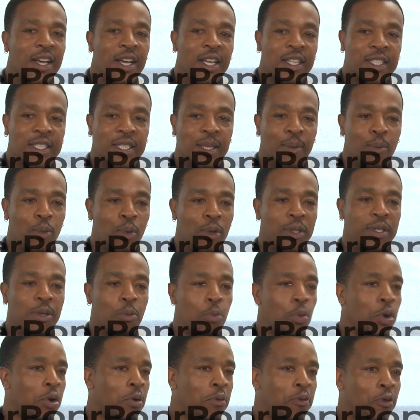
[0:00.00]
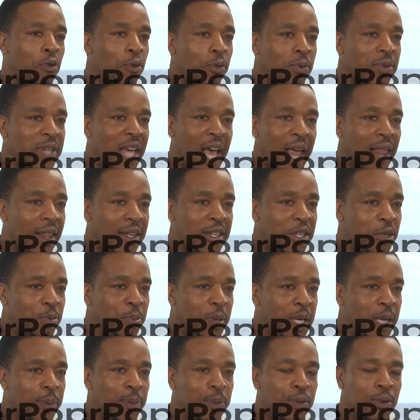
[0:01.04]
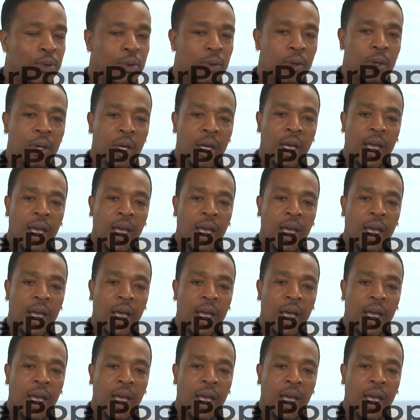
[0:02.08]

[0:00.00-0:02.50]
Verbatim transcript: some some wonderful talented people,